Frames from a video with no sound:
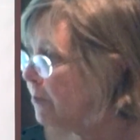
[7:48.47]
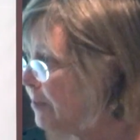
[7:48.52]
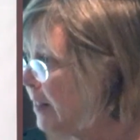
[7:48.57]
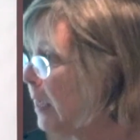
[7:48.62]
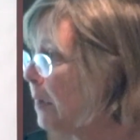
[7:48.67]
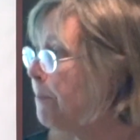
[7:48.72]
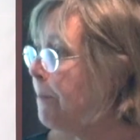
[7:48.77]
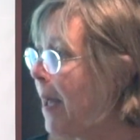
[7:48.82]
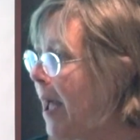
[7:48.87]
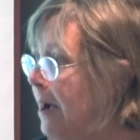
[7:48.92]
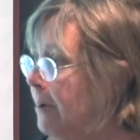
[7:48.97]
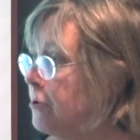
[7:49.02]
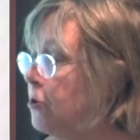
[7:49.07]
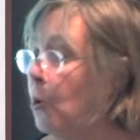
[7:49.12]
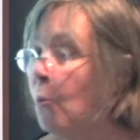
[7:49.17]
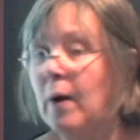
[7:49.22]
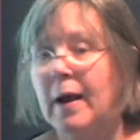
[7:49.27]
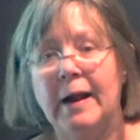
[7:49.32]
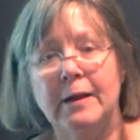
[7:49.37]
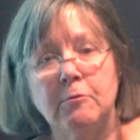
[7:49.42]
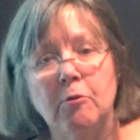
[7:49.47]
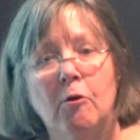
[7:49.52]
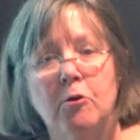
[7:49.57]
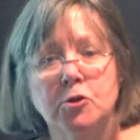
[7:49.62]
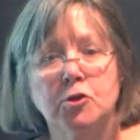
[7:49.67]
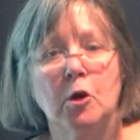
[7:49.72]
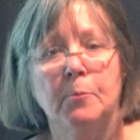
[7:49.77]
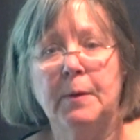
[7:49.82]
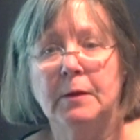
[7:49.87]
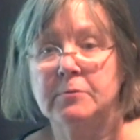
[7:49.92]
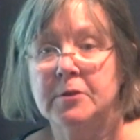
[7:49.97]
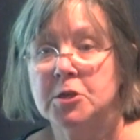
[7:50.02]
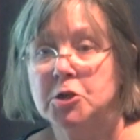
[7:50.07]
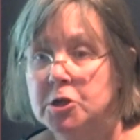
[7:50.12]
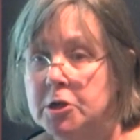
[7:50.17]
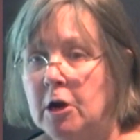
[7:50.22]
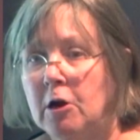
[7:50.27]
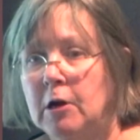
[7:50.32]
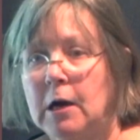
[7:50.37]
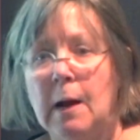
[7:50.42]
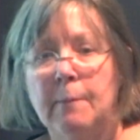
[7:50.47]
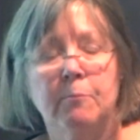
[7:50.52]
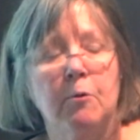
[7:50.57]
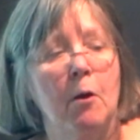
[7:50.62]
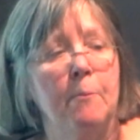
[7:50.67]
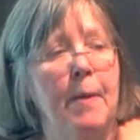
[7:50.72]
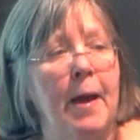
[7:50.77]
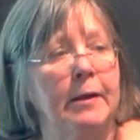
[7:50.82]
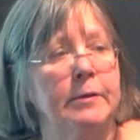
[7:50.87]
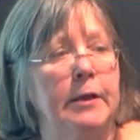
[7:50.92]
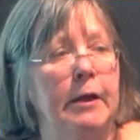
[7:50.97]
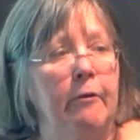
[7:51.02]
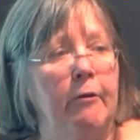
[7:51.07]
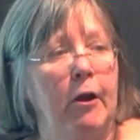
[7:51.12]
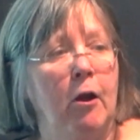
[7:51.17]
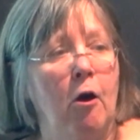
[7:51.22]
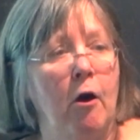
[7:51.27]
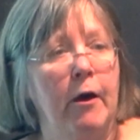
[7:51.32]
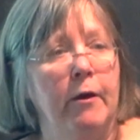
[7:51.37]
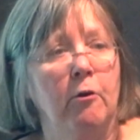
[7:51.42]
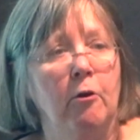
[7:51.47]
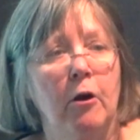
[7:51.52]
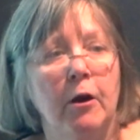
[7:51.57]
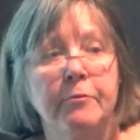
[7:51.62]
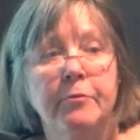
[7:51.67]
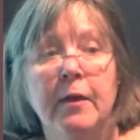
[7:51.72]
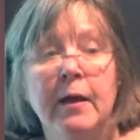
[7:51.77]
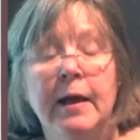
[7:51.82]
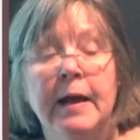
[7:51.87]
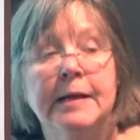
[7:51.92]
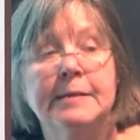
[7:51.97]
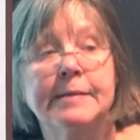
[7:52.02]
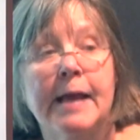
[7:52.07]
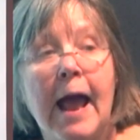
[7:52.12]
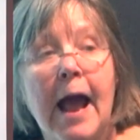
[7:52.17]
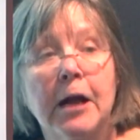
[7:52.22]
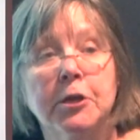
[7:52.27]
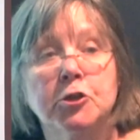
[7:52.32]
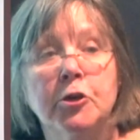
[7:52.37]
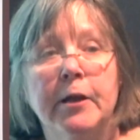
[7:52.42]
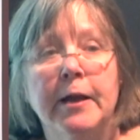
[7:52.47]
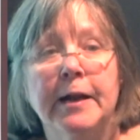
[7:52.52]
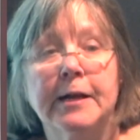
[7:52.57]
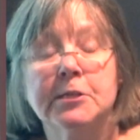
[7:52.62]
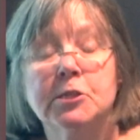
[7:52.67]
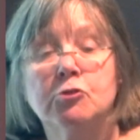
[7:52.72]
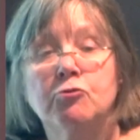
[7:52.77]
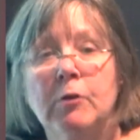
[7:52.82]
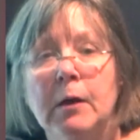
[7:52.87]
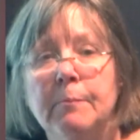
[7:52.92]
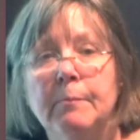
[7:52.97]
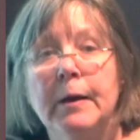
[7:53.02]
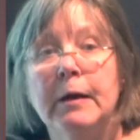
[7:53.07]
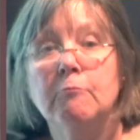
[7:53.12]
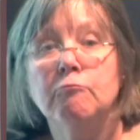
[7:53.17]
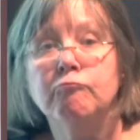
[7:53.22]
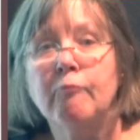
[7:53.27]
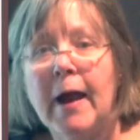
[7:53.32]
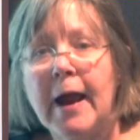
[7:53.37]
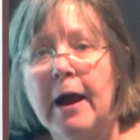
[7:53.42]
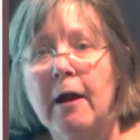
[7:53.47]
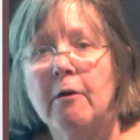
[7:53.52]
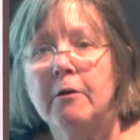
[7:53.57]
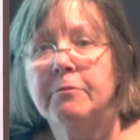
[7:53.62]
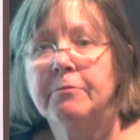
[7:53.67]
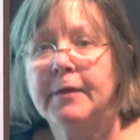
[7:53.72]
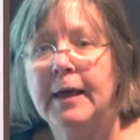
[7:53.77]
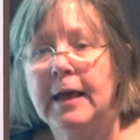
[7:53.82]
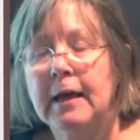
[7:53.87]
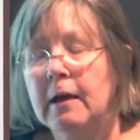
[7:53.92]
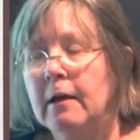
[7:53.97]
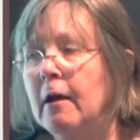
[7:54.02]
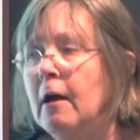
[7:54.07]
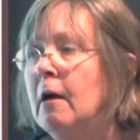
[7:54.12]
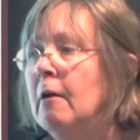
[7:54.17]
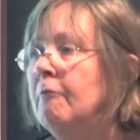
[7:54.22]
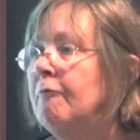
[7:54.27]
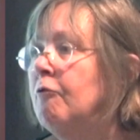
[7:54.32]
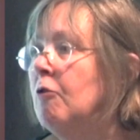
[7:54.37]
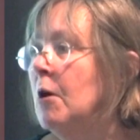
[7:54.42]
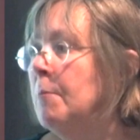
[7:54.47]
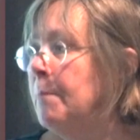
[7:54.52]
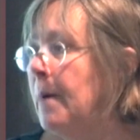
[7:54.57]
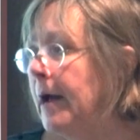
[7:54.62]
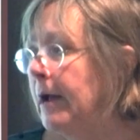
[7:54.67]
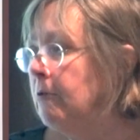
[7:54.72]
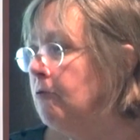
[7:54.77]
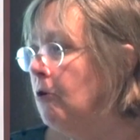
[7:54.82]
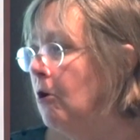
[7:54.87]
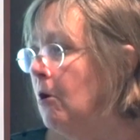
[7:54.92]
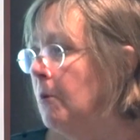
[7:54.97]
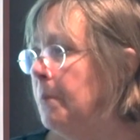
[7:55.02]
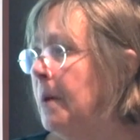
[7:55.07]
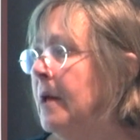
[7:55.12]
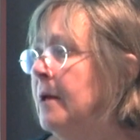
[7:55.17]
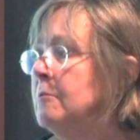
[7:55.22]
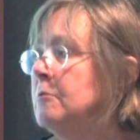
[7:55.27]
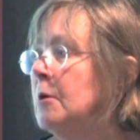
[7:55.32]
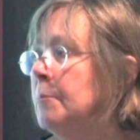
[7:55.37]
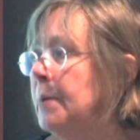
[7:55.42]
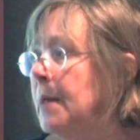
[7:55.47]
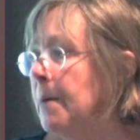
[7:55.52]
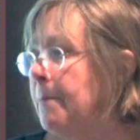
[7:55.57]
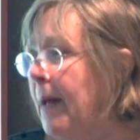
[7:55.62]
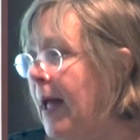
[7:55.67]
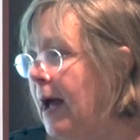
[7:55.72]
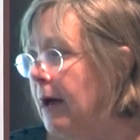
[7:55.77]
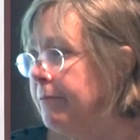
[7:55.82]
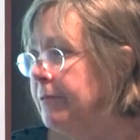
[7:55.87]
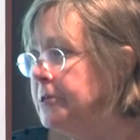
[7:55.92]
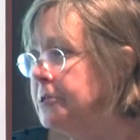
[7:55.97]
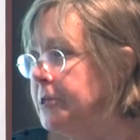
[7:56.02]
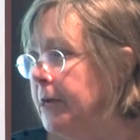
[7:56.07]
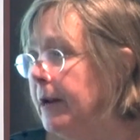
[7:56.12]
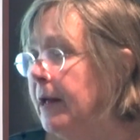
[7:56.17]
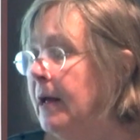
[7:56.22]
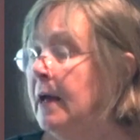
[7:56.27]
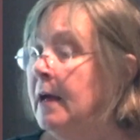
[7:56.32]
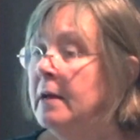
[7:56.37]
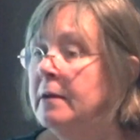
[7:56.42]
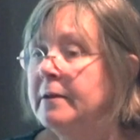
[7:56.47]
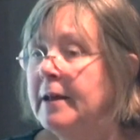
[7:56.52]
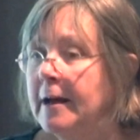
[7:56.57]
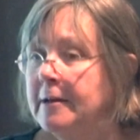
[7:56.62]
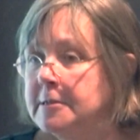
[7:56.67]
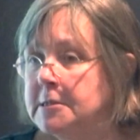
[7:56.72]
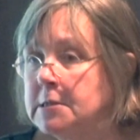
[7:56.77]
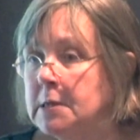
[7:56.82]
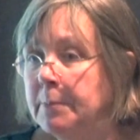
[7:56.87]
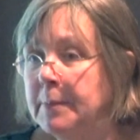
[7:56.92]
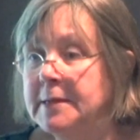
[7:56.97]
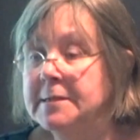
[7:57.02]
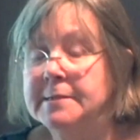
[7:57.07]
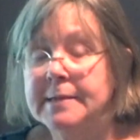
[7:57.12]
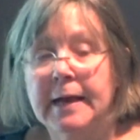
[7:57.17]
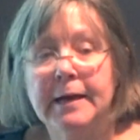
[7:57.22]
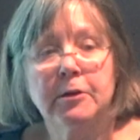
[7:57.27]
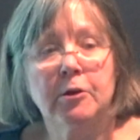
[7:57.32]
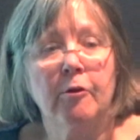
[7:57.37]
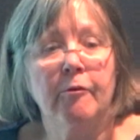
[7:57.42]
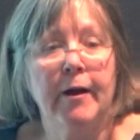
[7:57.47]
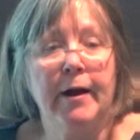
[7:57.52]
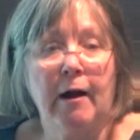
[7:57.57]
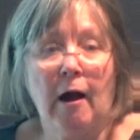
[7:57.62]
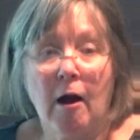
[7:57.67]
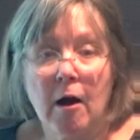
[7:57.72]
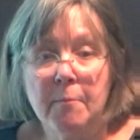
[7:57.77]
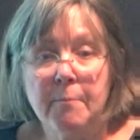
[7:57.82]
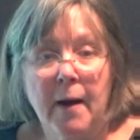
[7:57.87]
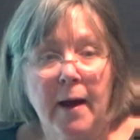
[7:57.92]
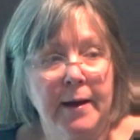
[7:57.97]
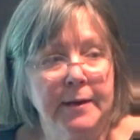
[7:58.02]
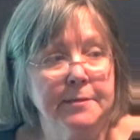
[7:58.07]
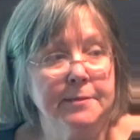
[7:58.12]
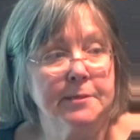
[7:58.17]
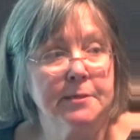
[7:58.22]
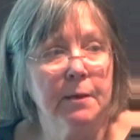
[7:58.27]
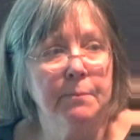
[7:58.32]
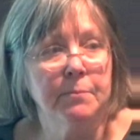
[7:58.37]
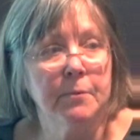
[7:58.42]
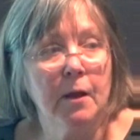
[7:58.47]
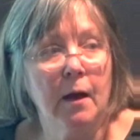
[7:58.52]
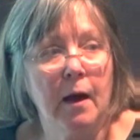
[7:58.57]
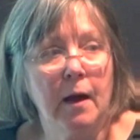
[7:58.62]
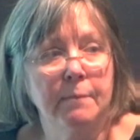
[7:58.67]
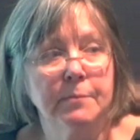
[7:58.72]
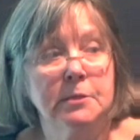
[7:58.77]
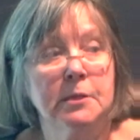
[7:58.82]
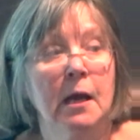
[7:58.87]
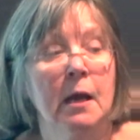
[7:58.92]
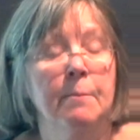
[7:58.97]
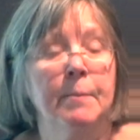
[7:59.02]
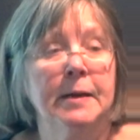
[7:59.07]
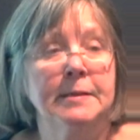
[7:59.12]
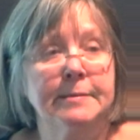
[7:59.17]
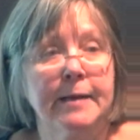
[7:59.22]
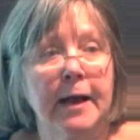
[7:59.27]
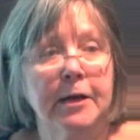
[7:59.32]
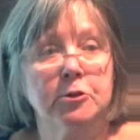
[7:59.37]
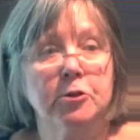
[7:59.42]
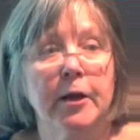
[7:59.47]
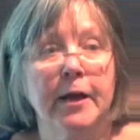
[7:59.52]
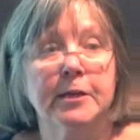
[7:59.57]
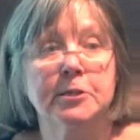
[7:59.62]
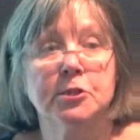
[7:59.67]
think back to what I told you about the sheer number of bacteria on Earth. It's actually an extremely rare thing for a microbe to be a pathogen. Tends to be center in our minds sometimes, but it's actually